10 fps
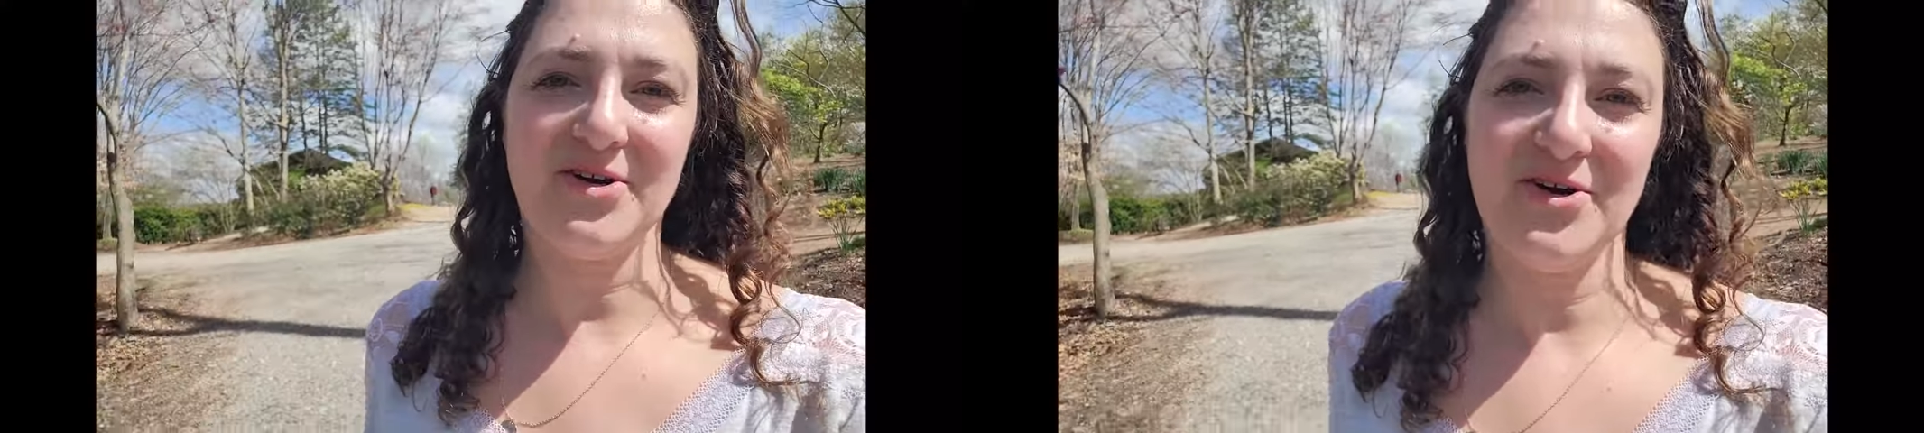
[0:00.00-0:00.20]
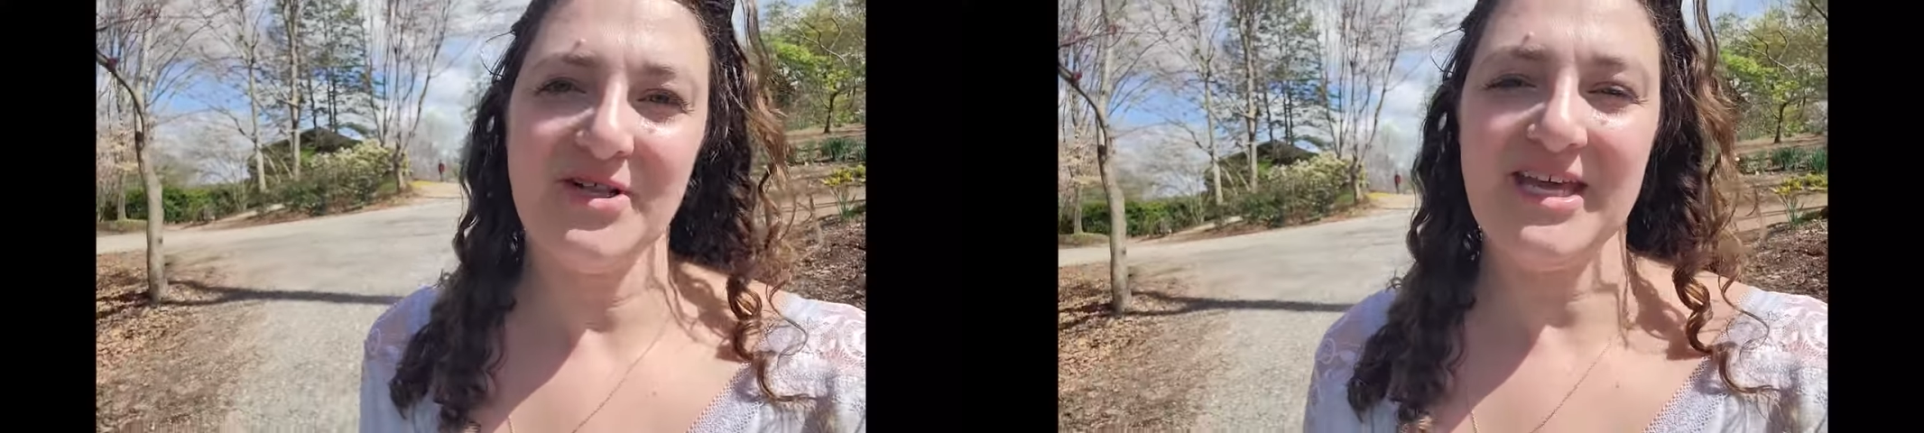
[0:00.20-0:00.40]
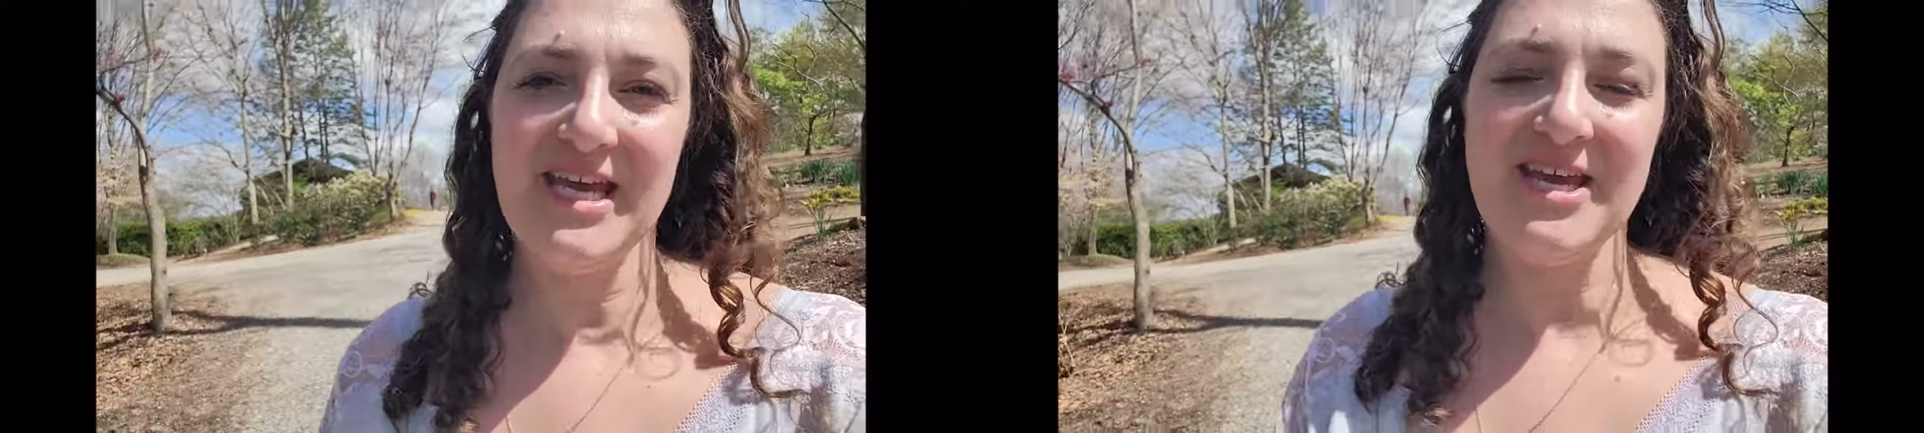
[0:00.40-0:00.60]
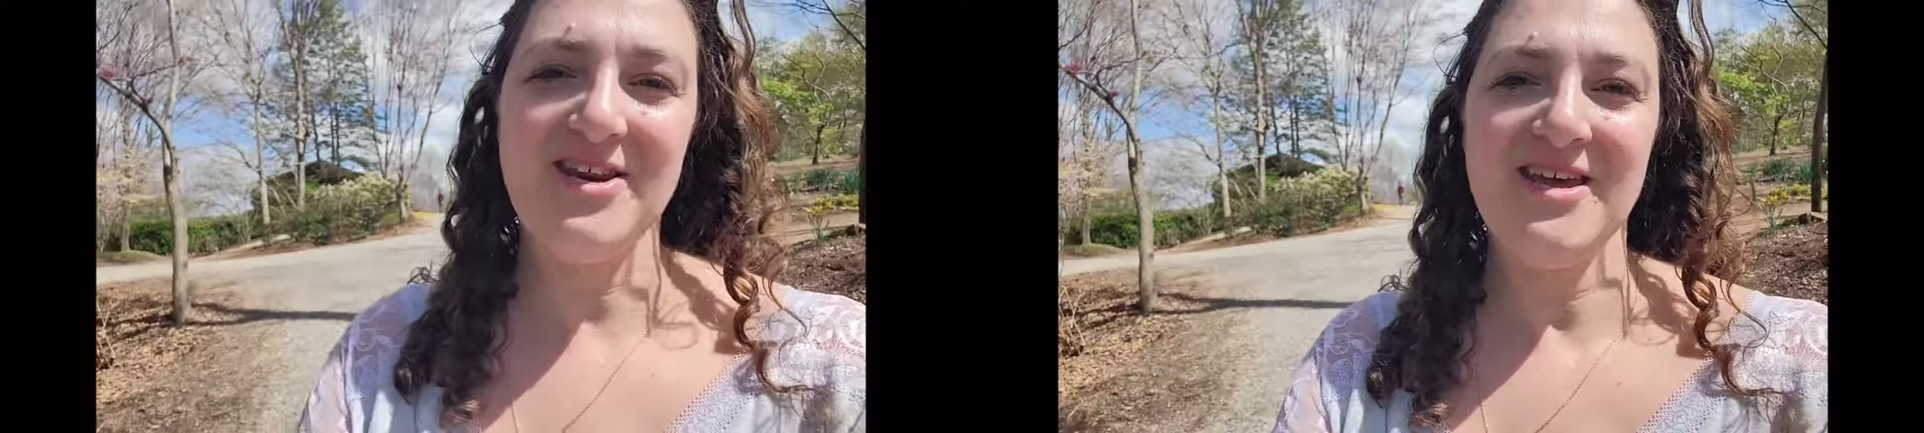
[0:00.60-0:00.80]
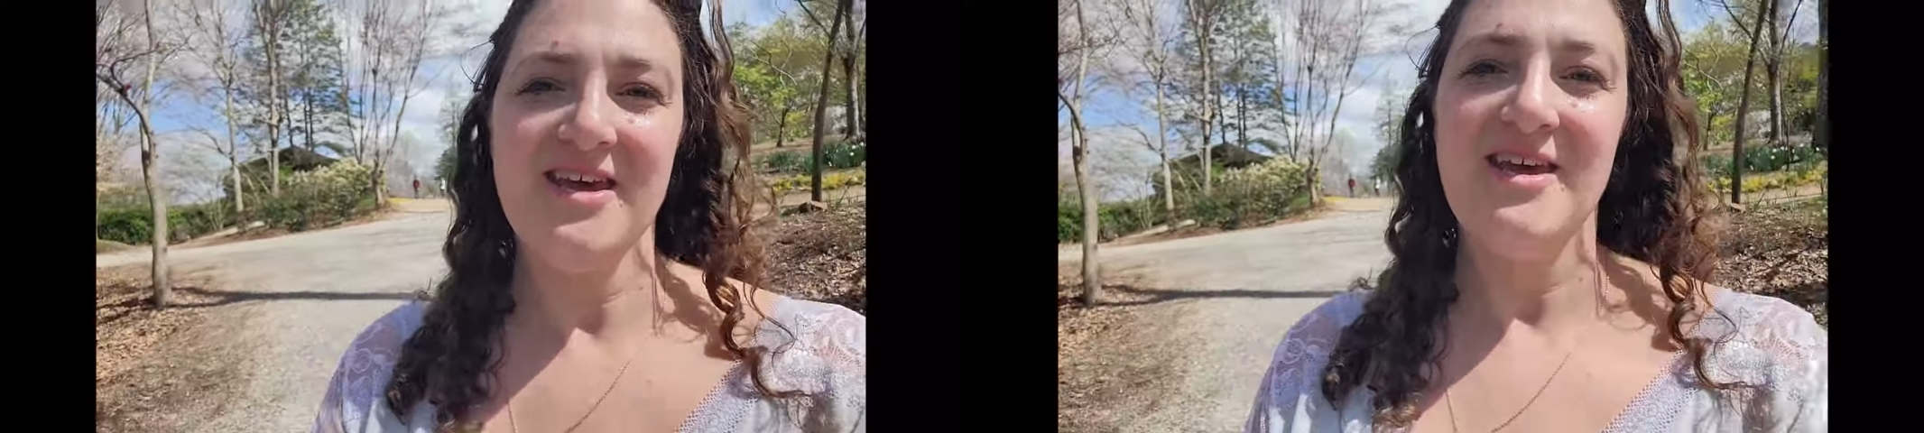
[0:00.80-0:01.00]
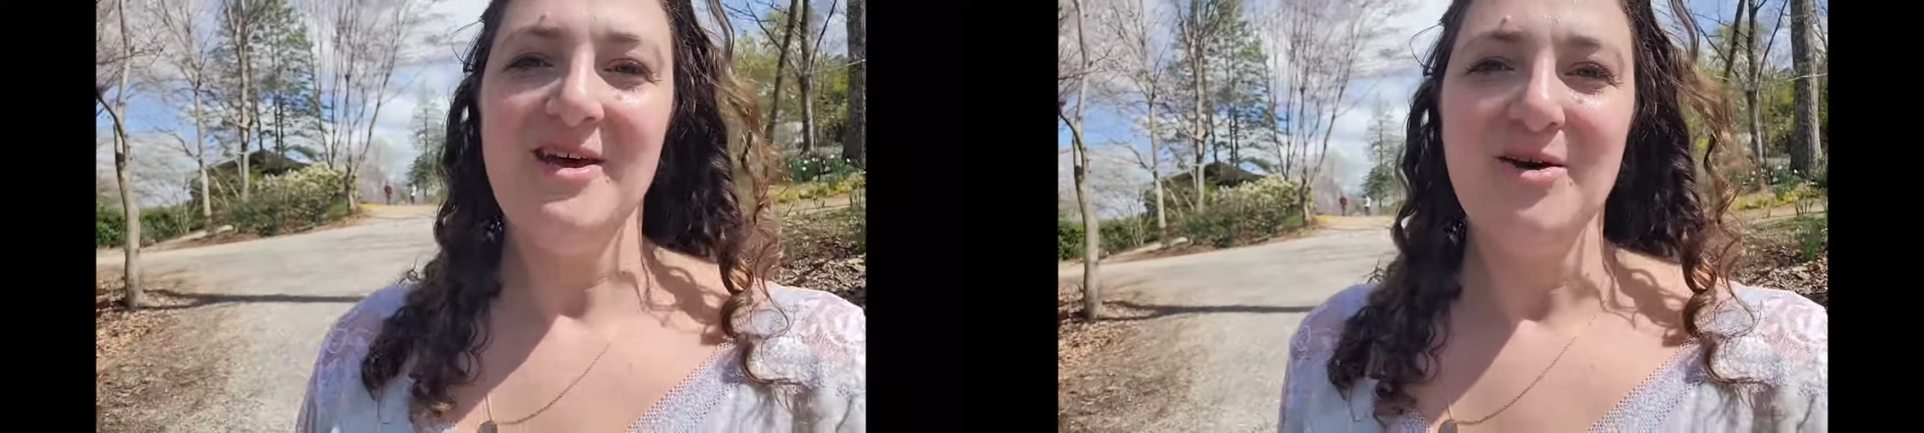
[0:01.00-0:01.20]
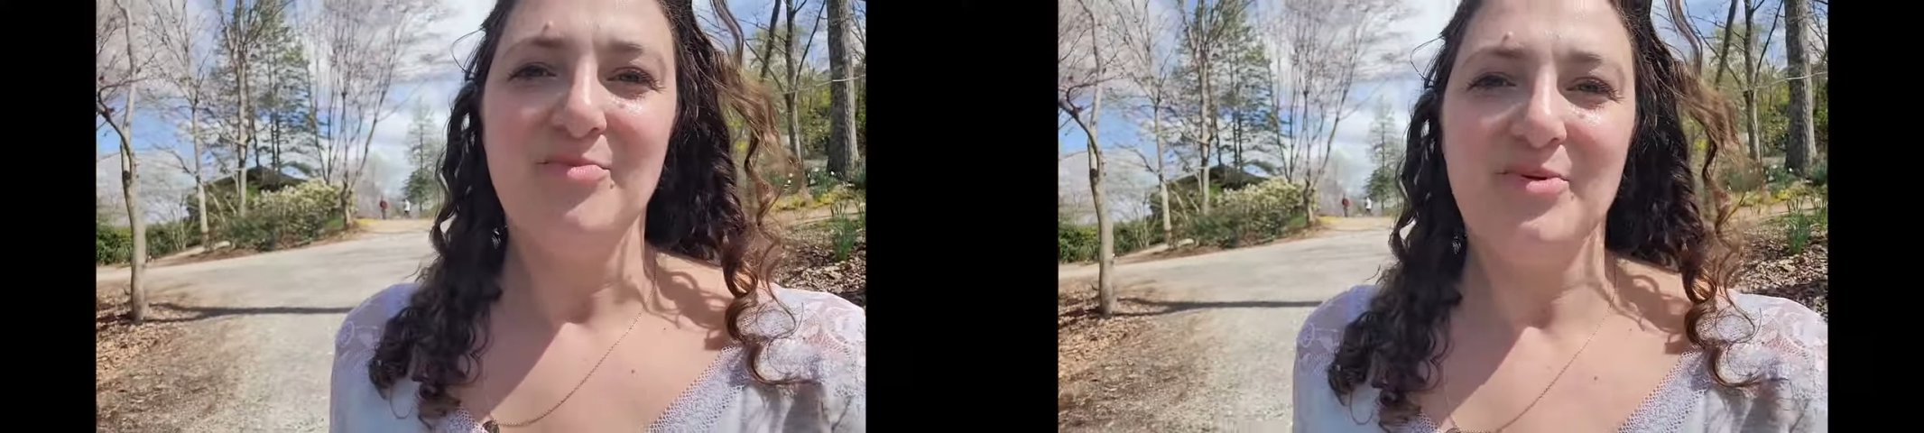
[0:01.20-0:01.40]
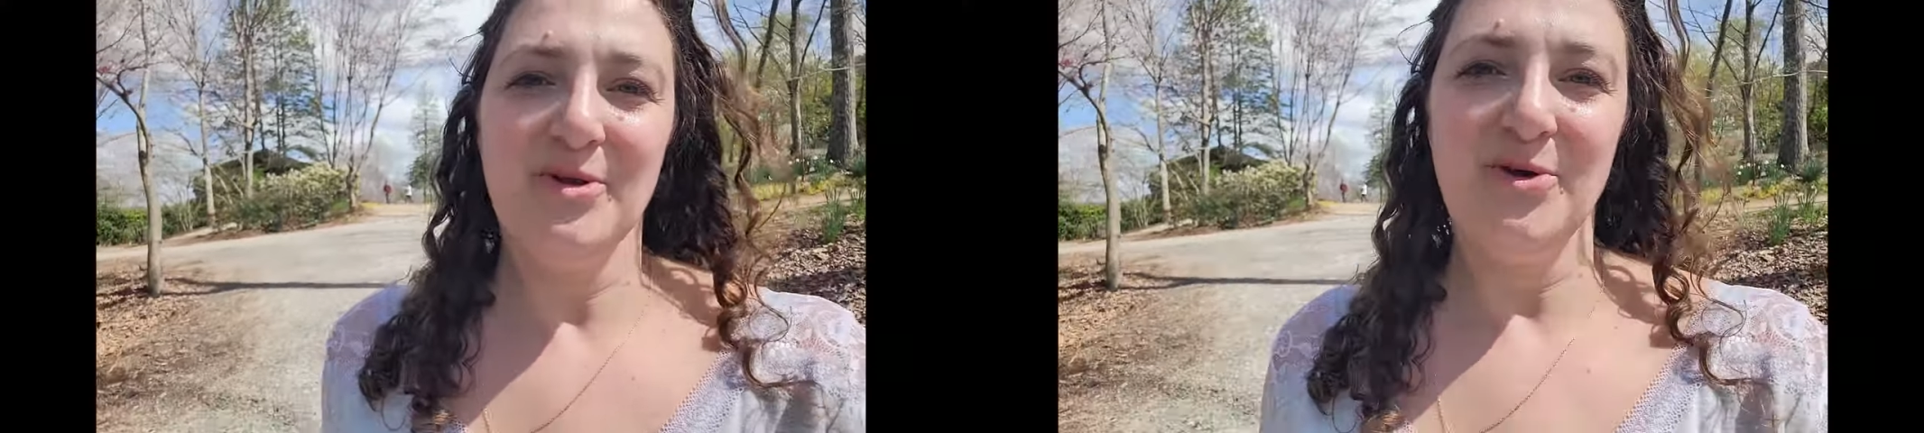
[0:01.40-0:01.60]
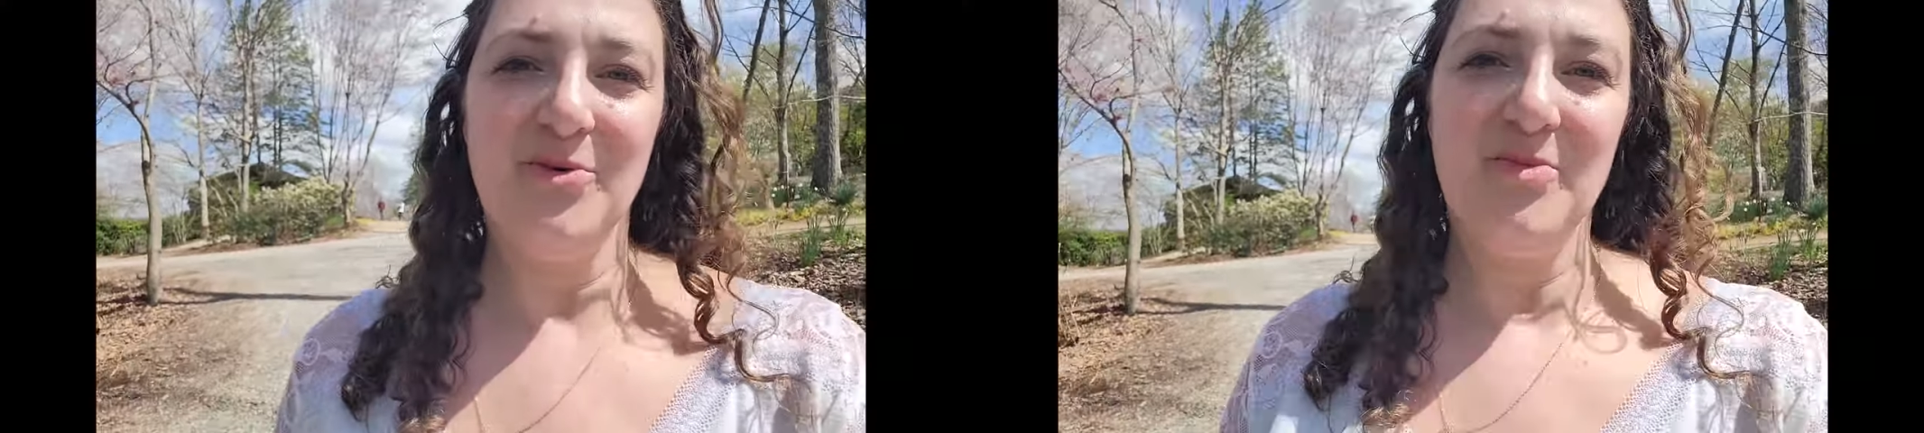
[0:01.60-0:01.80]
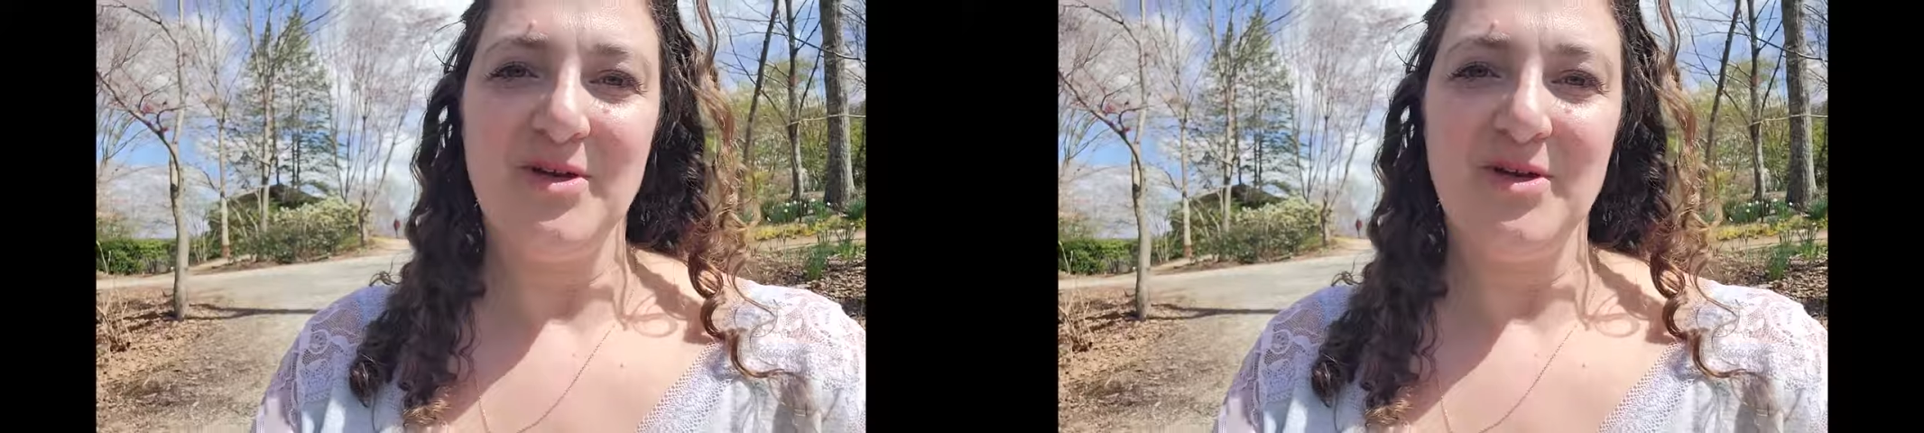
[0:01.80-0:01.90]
are currently in bloom.